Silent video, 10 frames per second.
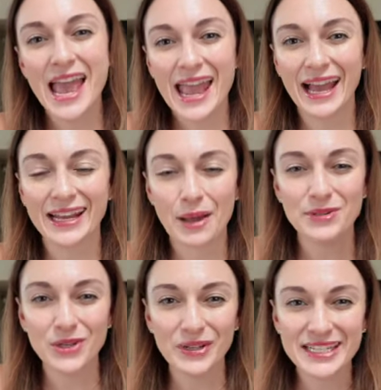and I'm
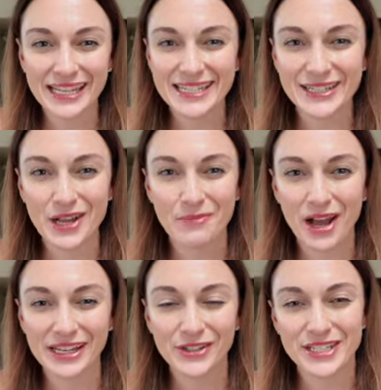so excited to come
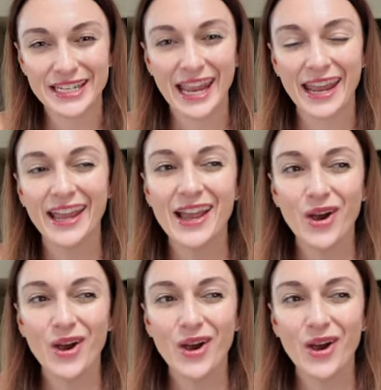on here today.